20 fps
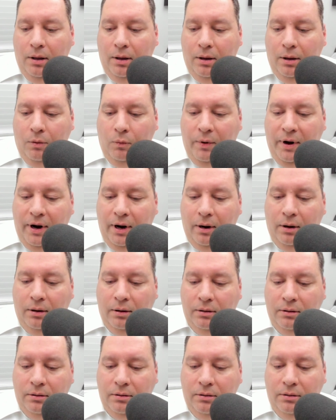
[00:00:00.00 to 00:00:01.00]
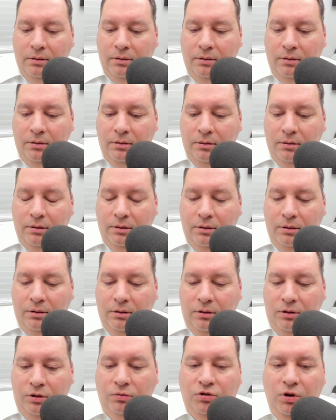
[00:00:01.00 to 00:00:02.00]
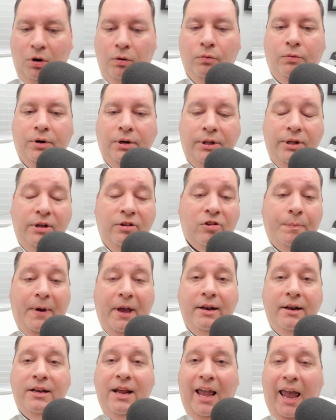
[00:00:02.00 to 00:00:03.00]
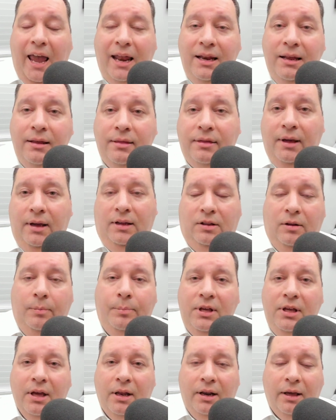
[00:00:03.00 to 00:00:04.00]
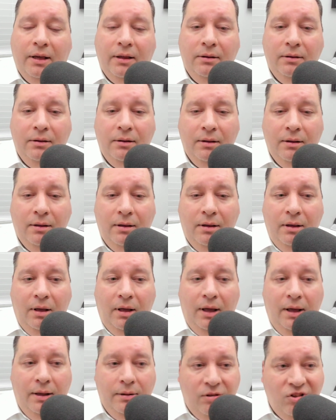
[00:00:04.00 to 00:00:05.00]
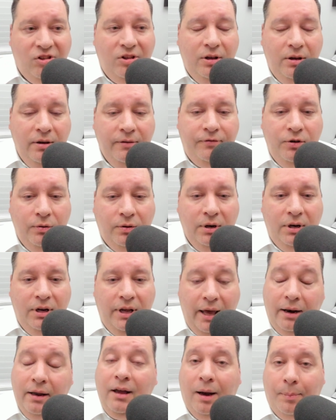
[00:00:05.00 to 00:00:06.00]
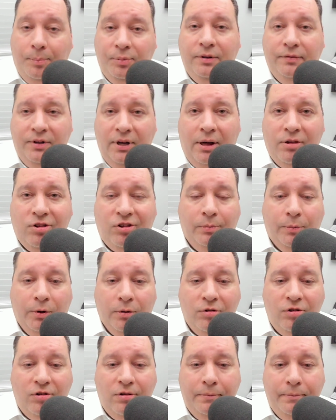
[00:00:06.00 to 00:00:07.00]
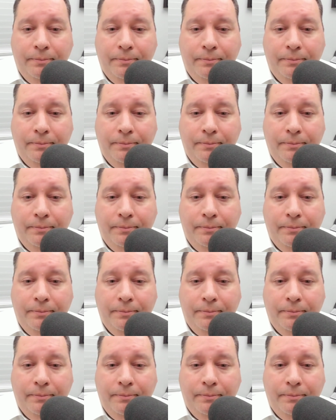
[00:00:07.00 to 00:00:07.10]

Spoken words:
Where you don't really spend anything in the beginning and see if you can get a couple of customers.